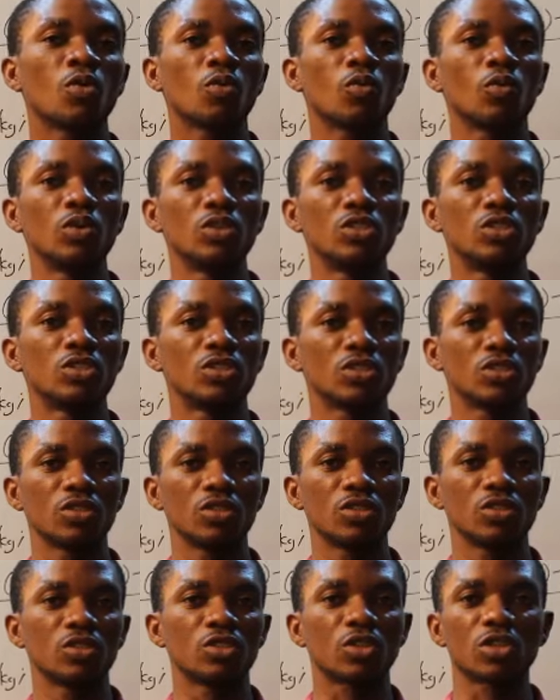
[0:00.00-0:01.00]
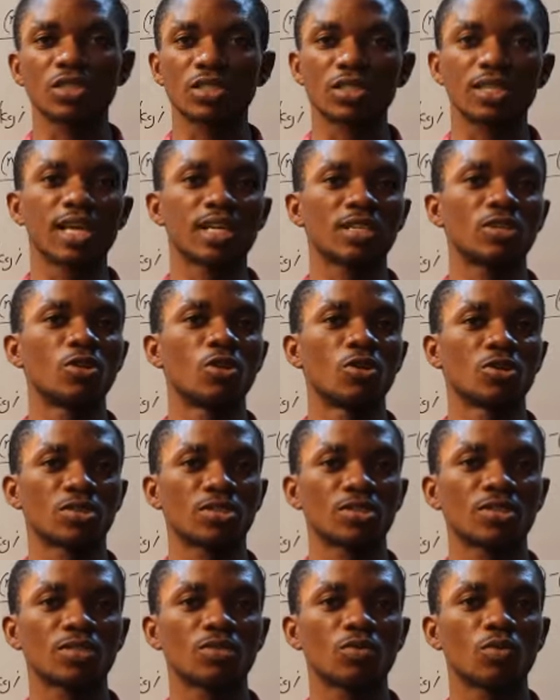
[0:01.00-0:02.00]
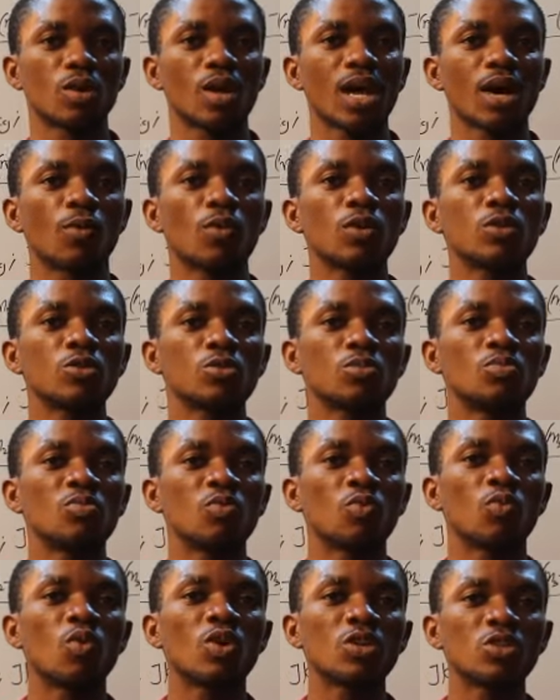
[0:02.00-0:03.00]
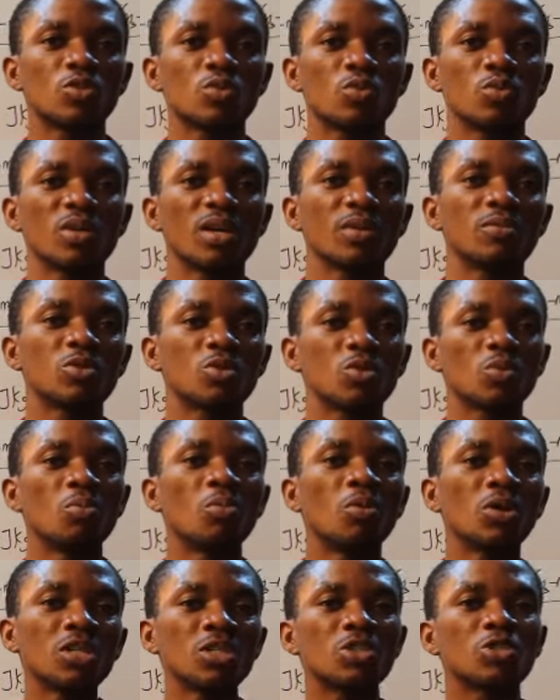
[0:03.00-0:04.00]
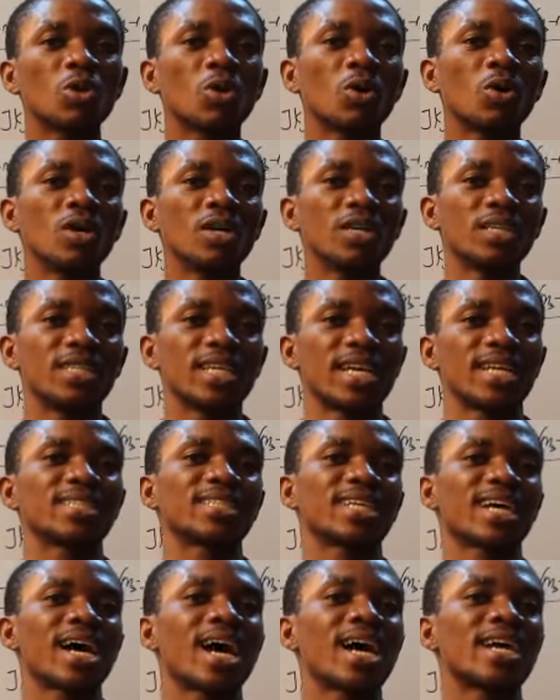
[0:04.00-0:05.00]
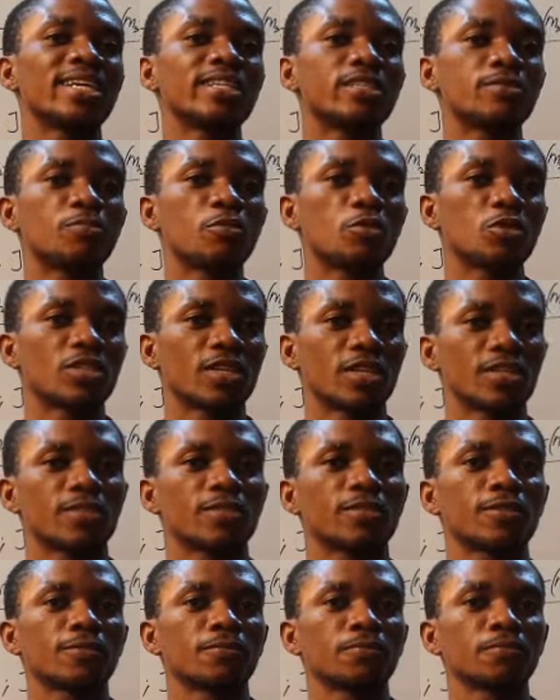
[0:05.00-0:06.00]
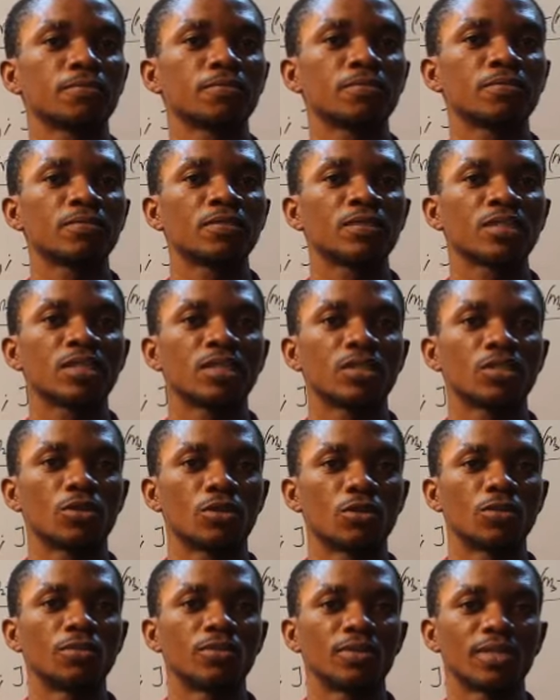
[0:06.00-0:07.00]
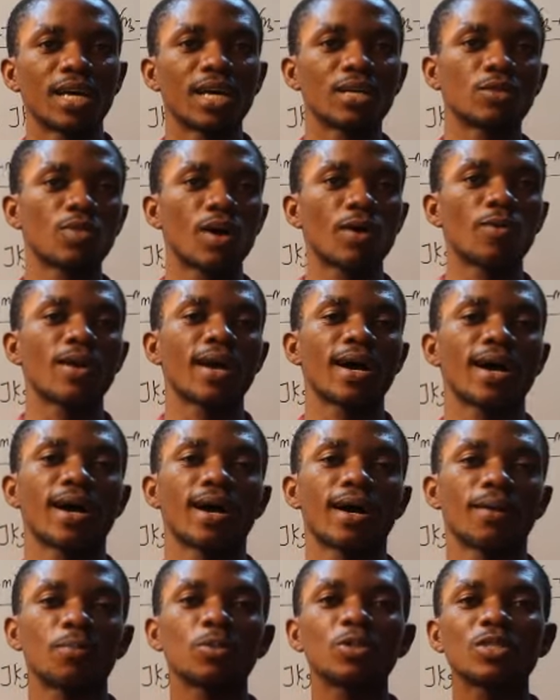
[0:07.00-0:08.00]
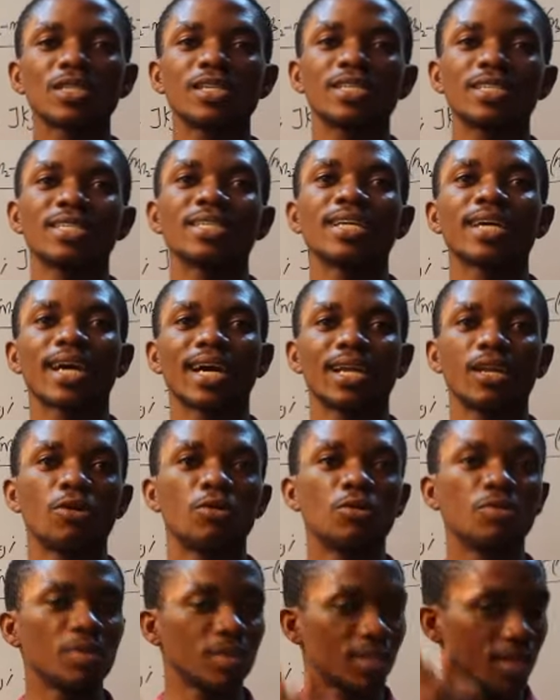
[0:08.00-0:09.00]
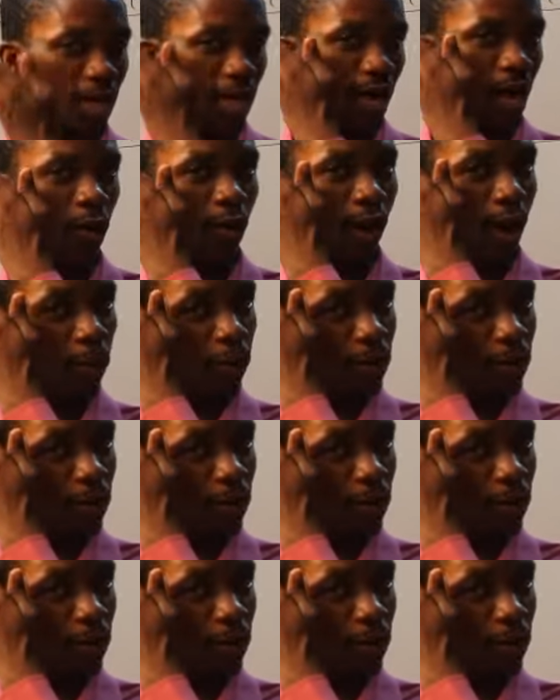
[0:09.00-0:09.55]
would just get lost. We want to be able to monitor the entire heat process. So that's why we are putting it in a calorimeter, and we are